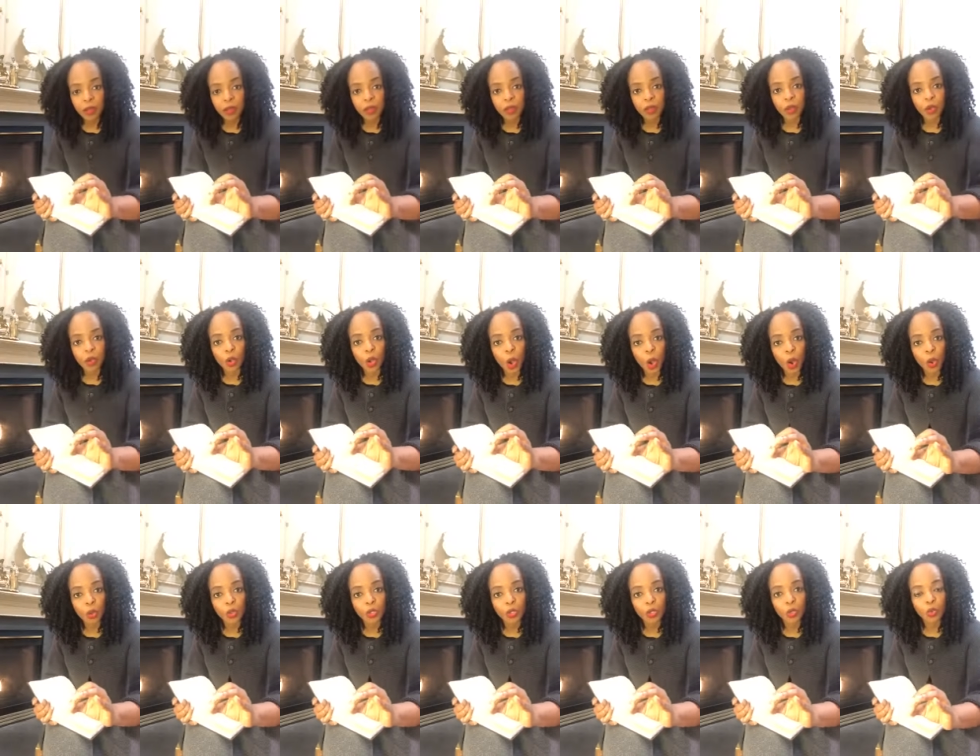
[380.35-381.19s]
you know,
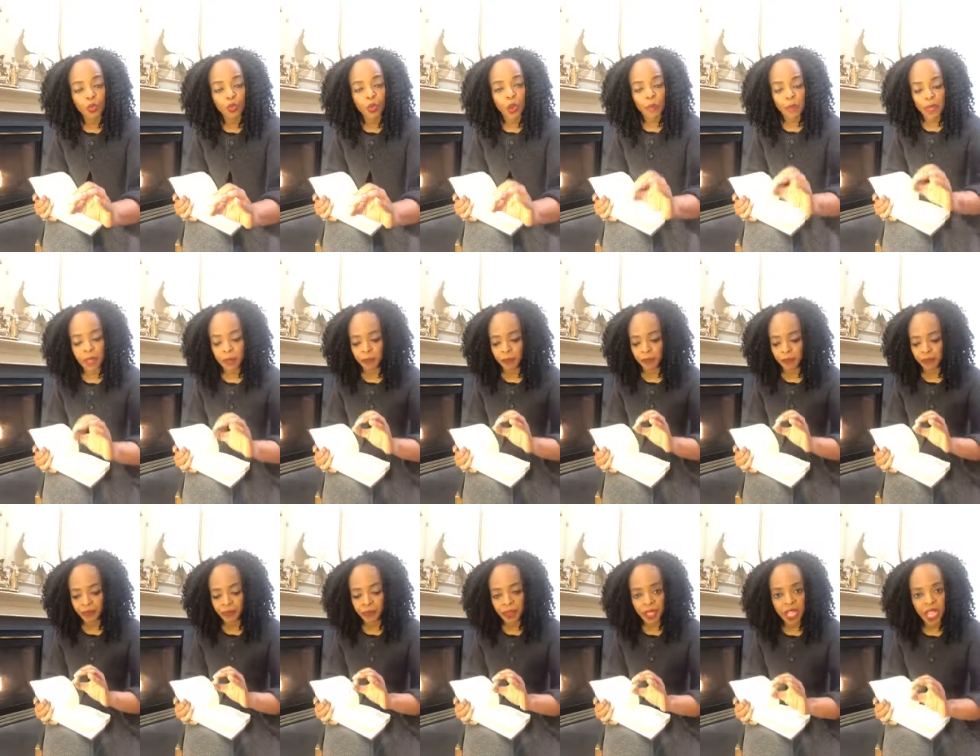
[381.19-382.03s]
go to
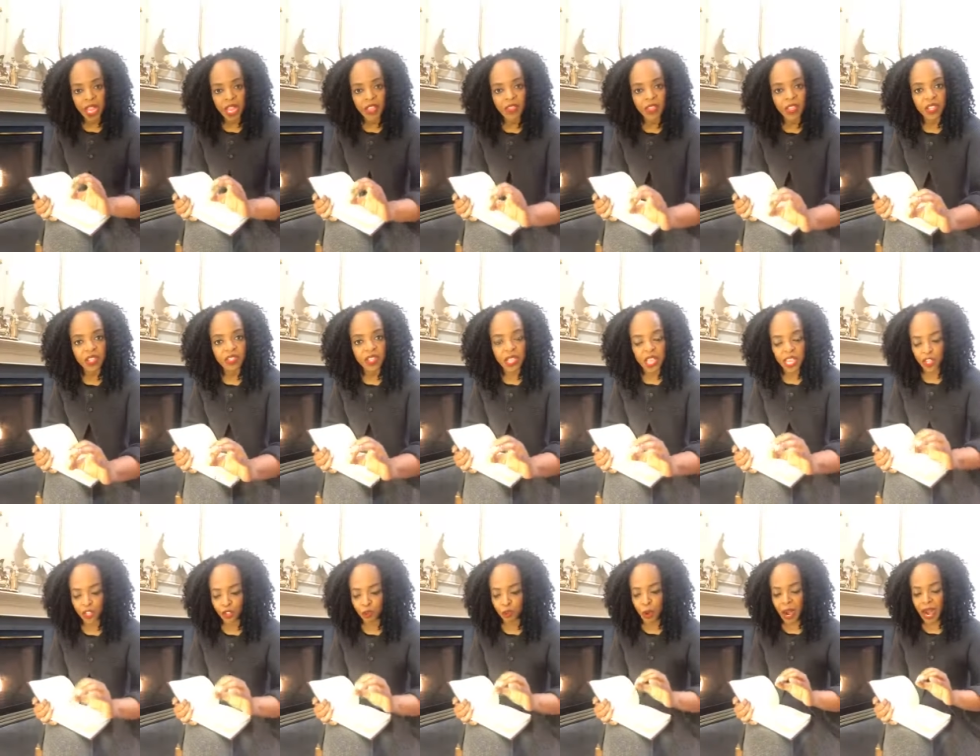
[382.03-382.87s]
women in this
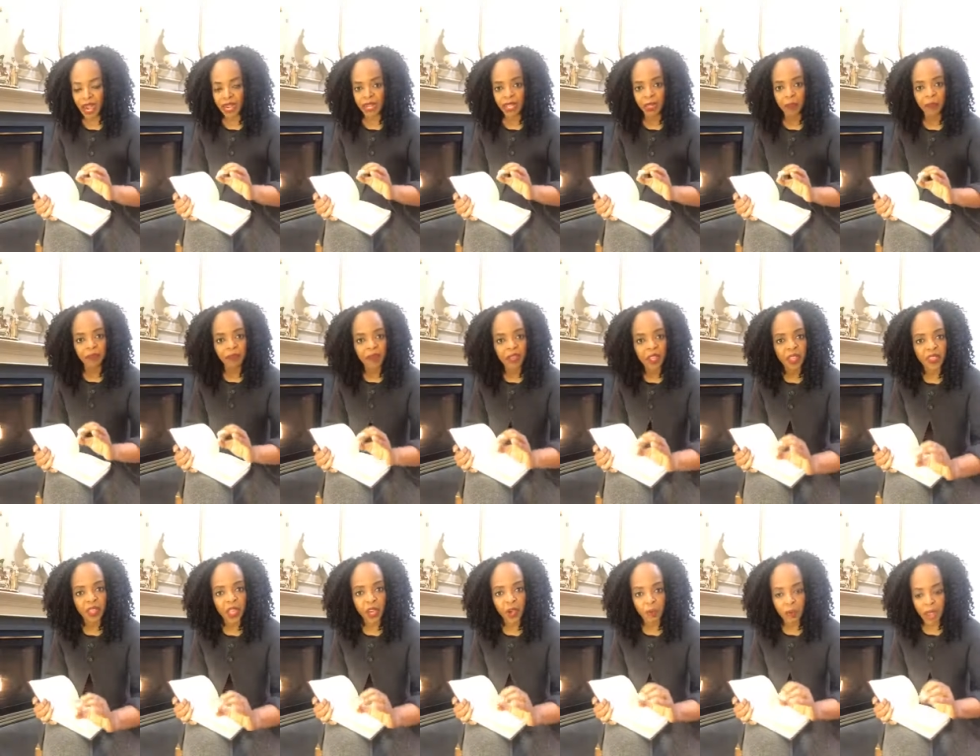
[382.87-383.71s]
age bracket
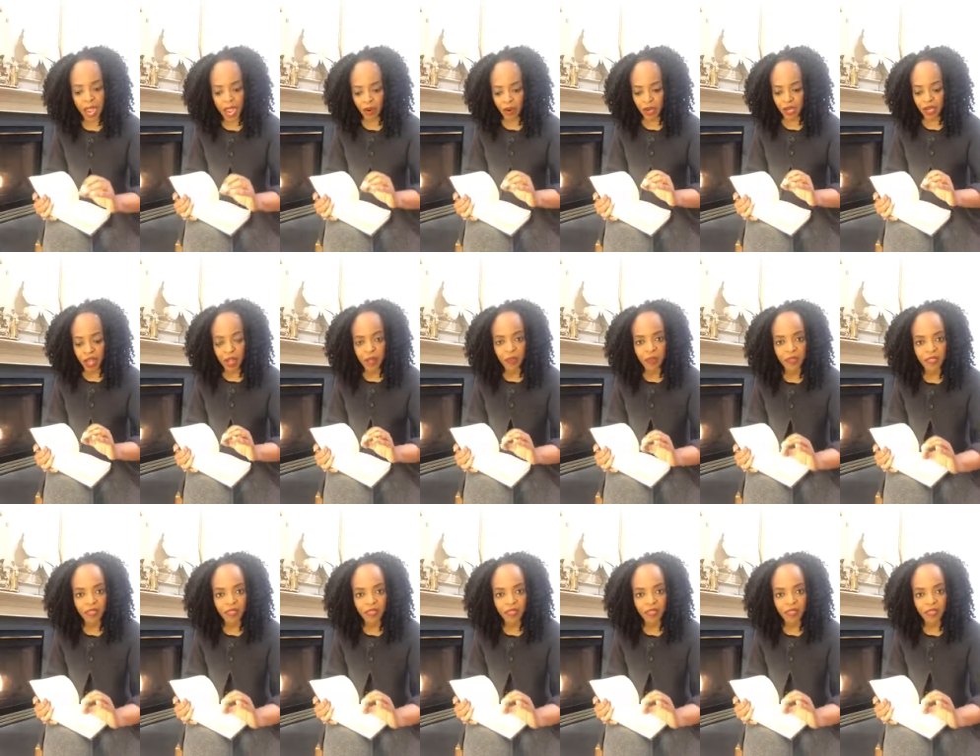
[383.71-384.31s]
that are married,